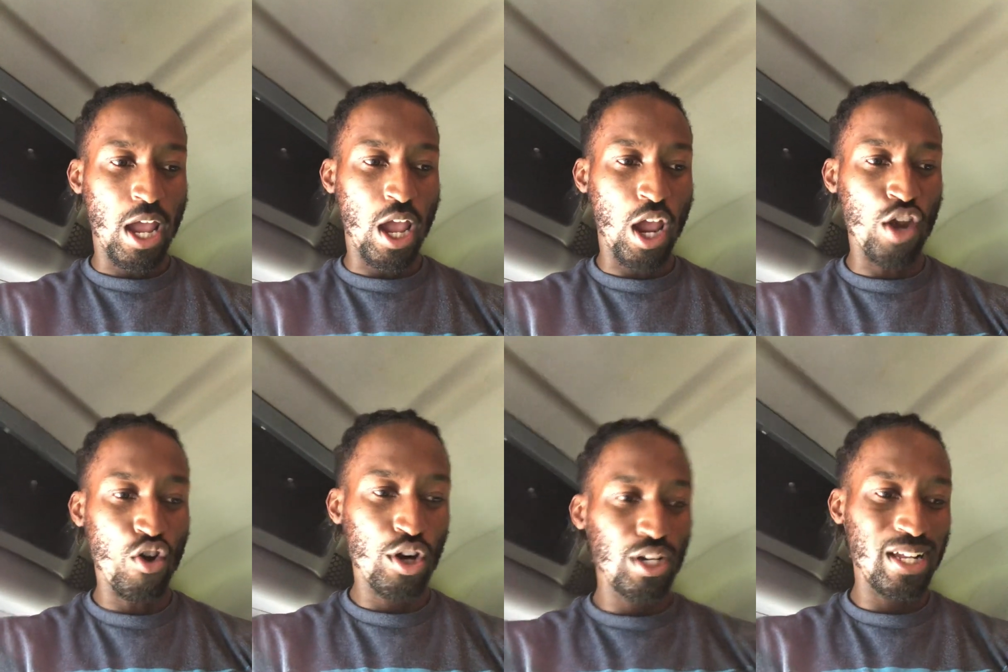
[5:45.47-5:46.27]
in
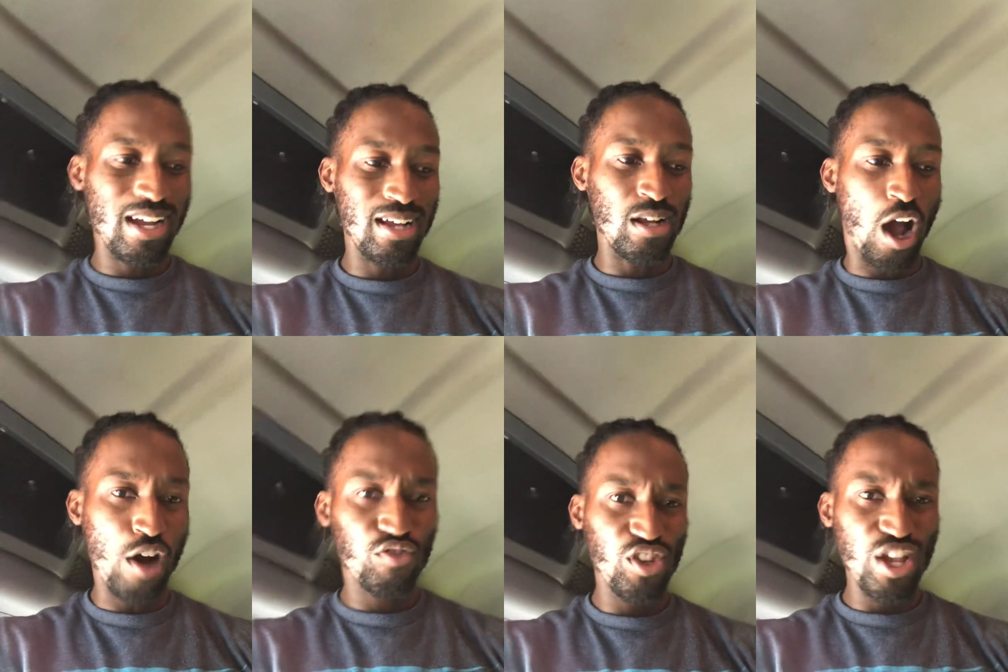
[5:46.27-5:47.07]
order to kind of
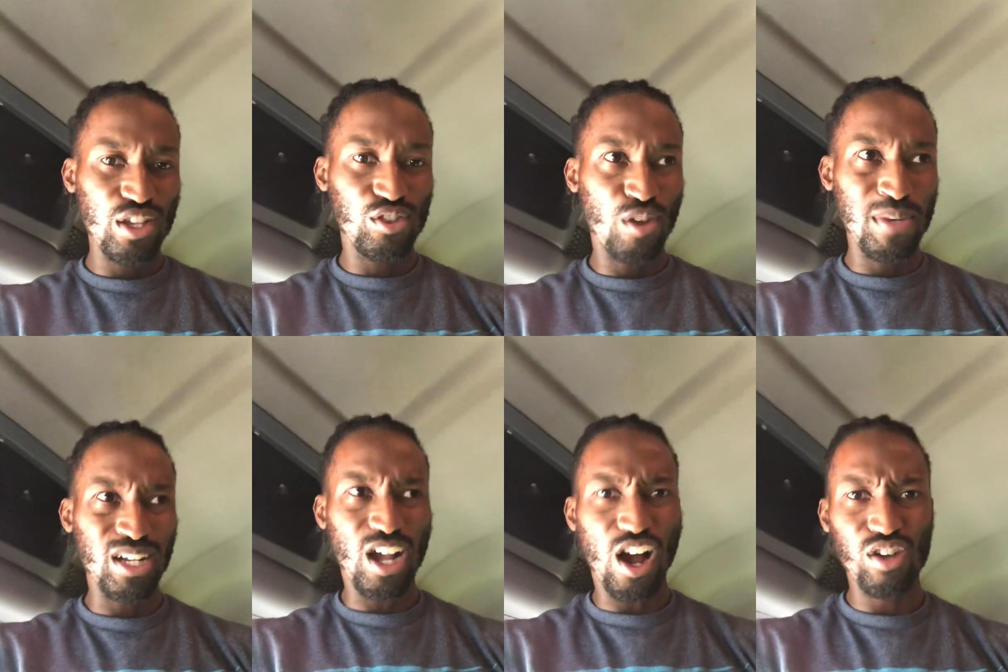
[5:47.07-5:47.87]
offset some of the
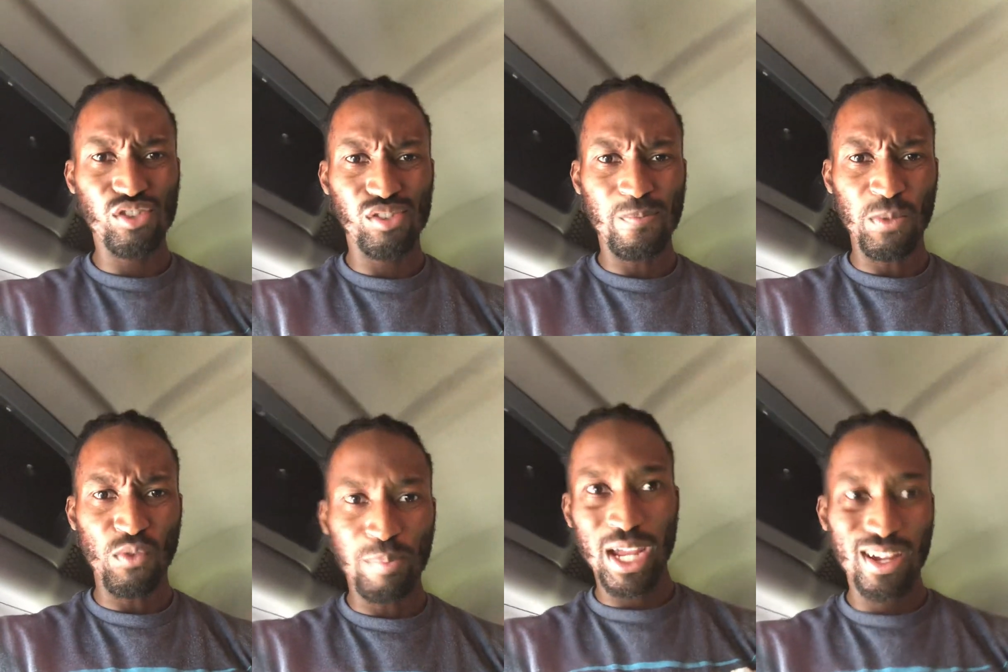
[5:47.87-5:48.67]
costs,
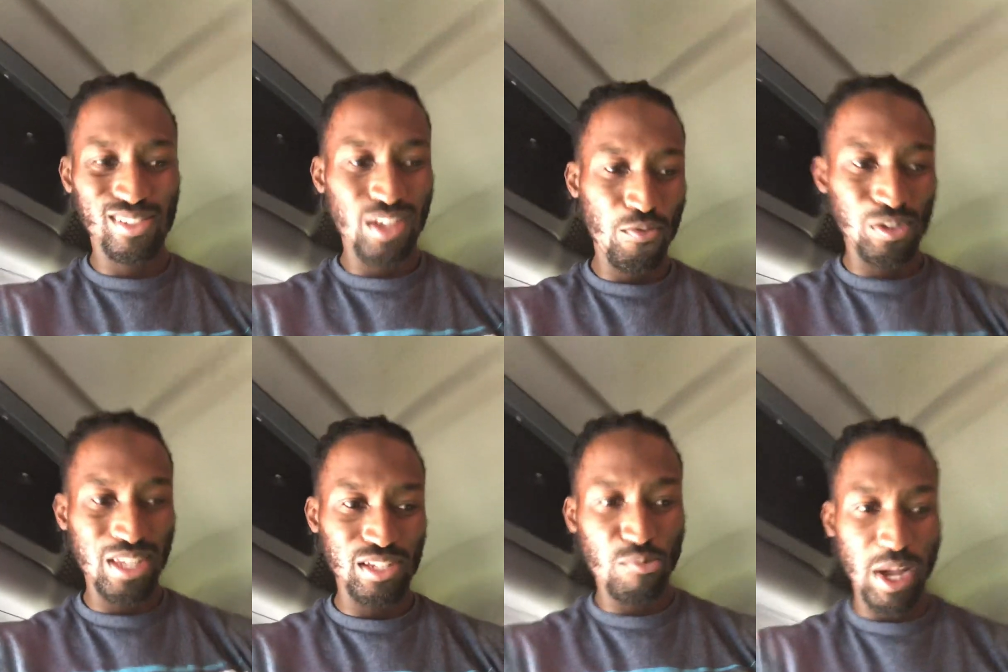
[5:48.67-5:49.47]
repairs and different
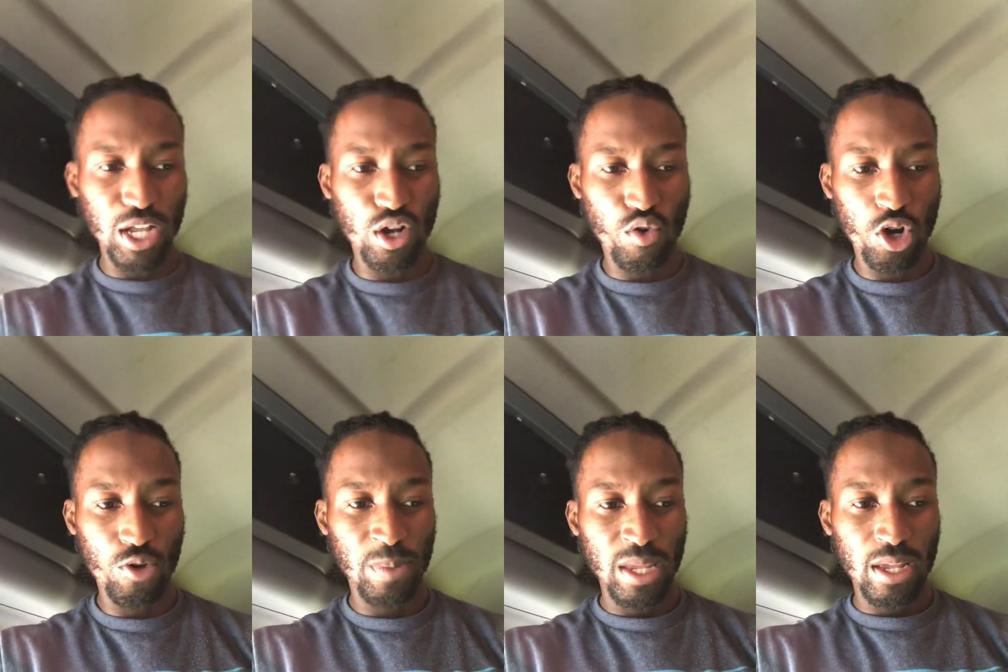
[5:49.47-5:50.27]
things that might go on,
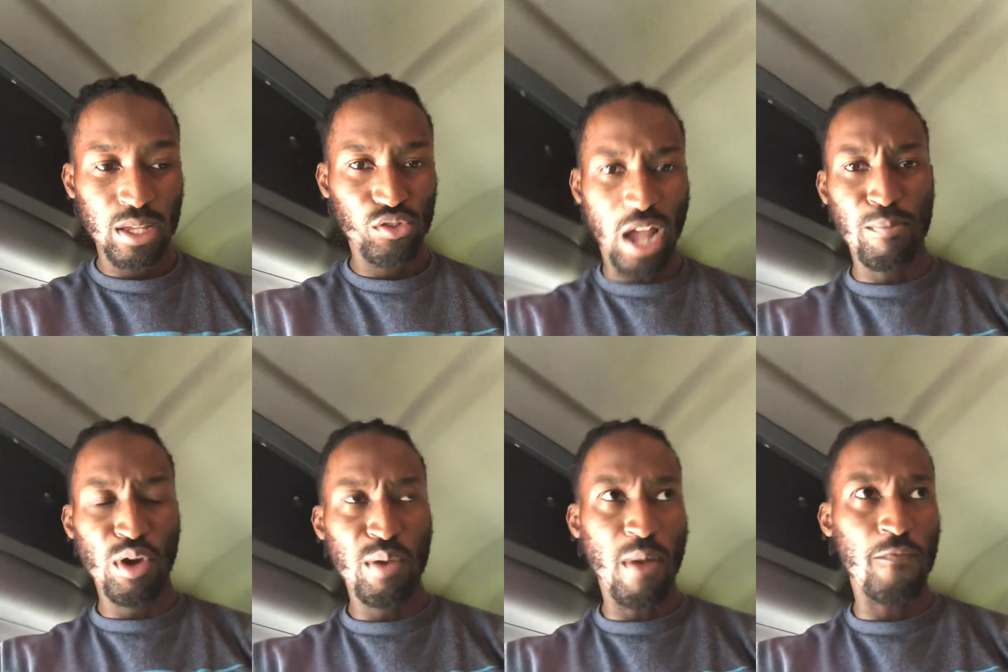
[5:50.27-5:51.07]
I
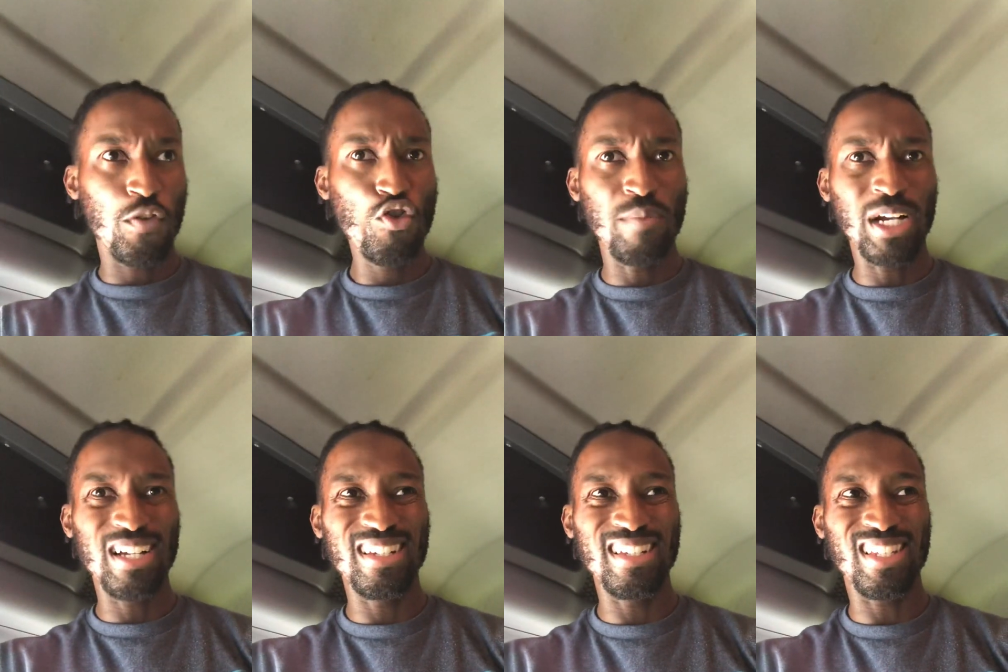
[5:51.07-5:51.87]
bring my food
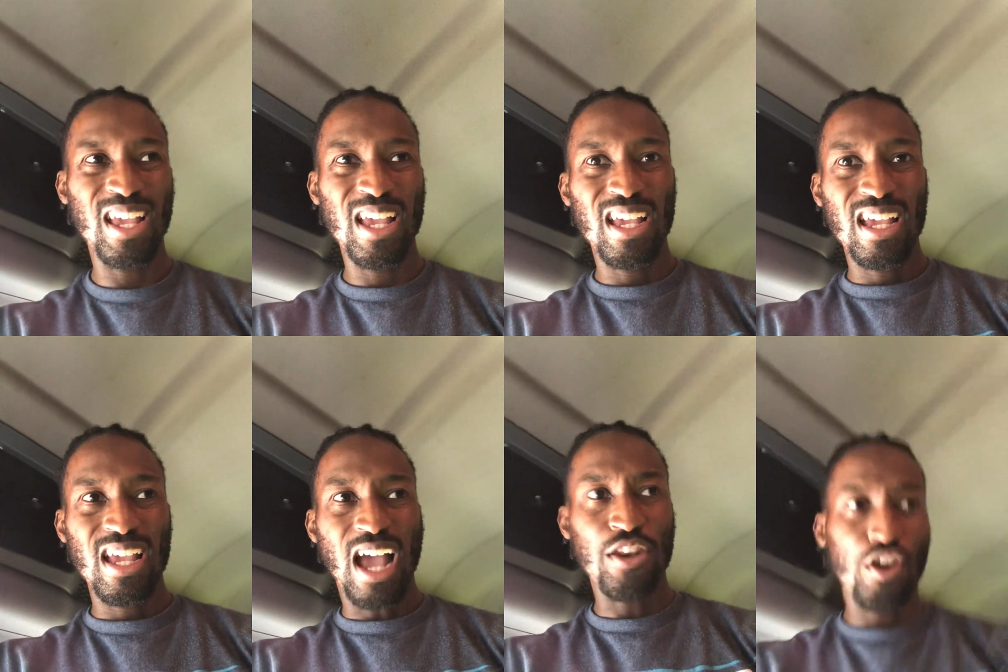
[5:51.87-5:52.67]
because
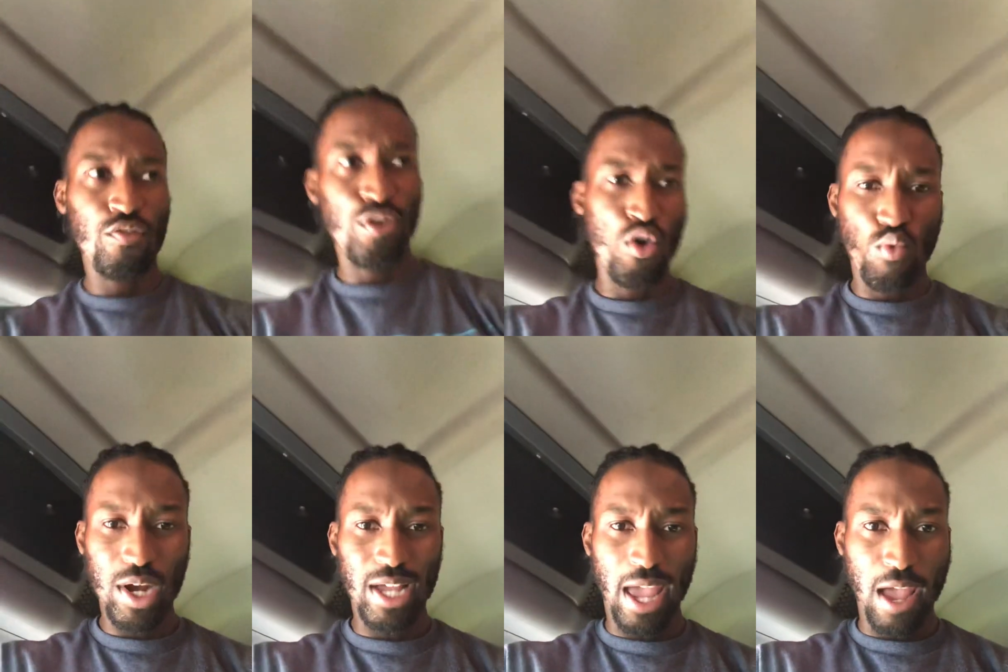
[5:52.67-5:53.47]
I never know
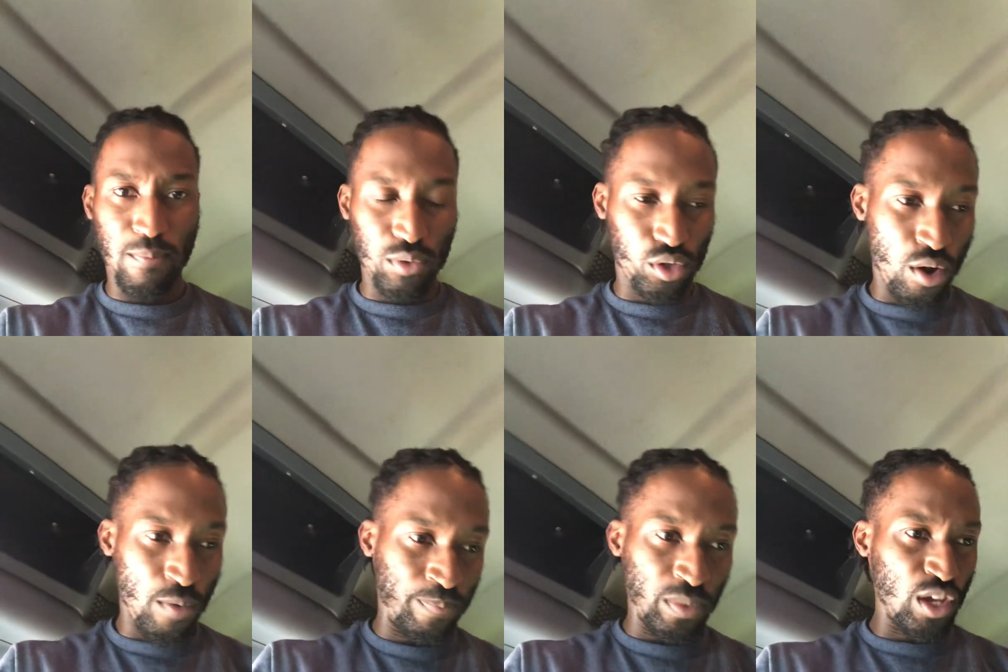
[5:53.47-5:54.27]
what could happen. So
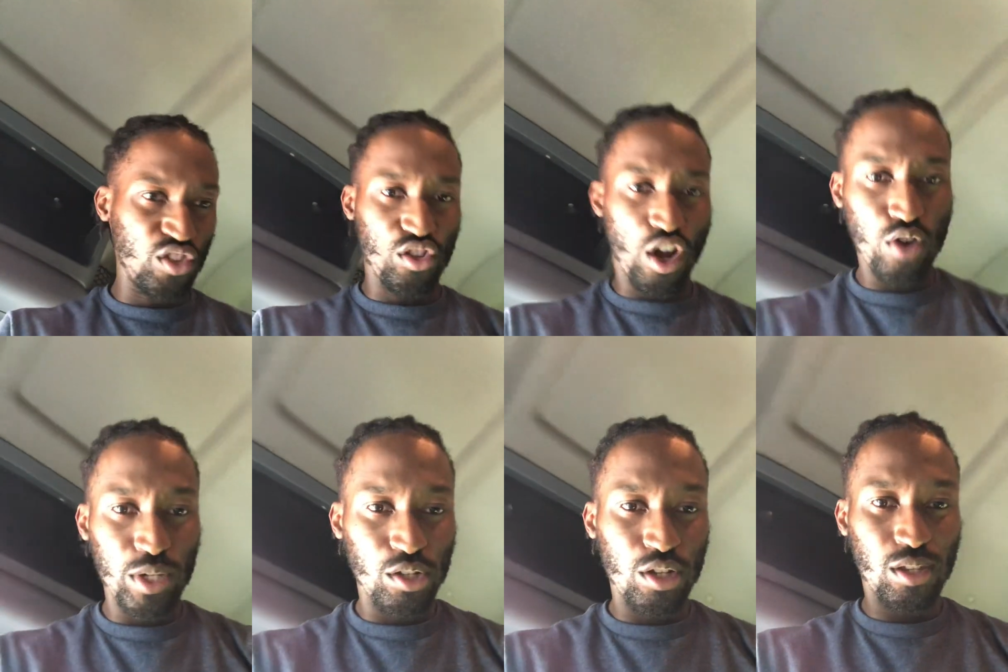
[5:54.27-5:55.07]
it's just
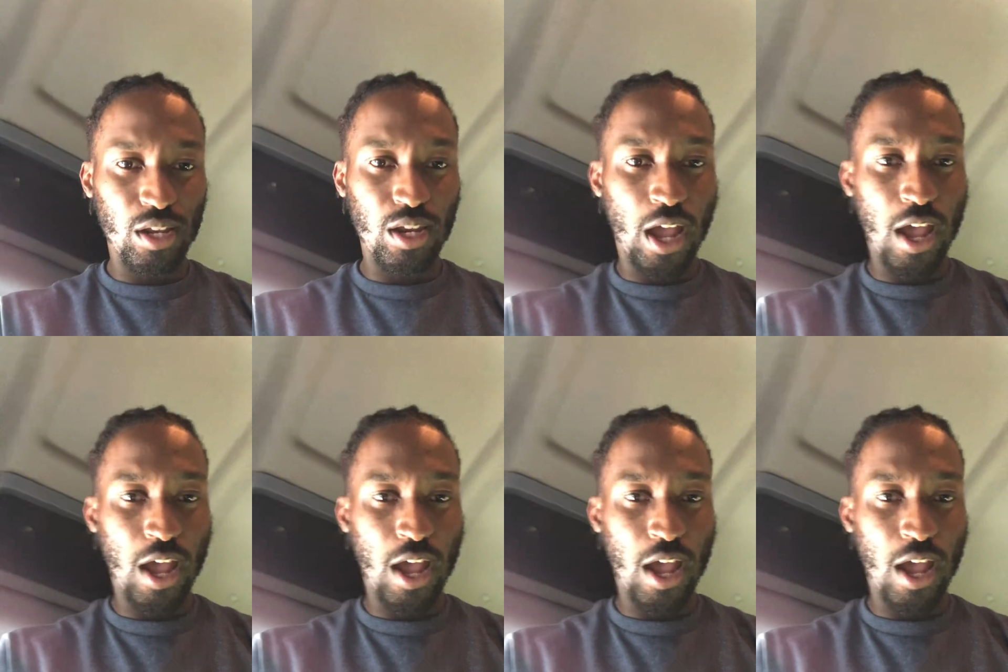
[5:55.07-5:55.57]
always a good thing to have.